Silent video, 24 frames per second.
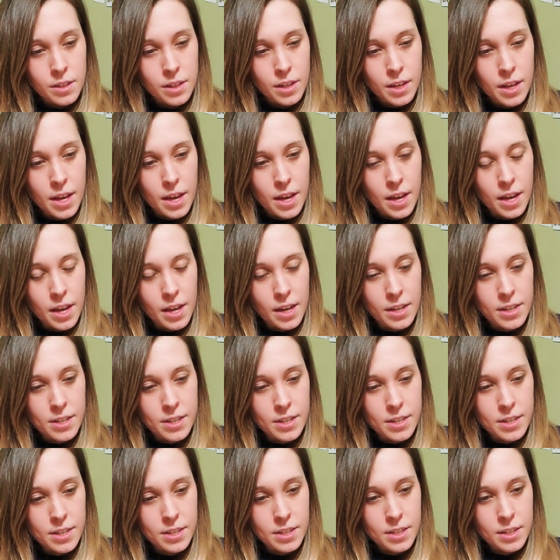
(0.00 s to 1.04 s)

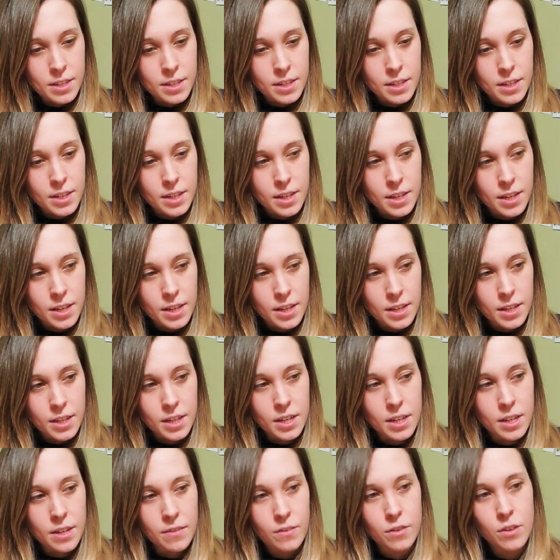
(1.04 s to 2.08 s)
And it
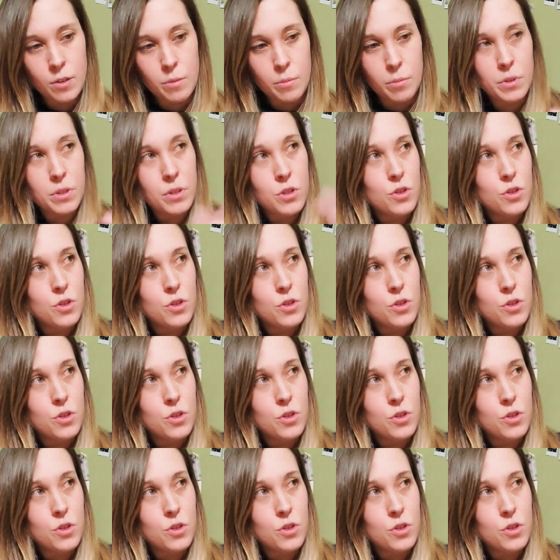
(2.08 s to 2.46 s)
inevitably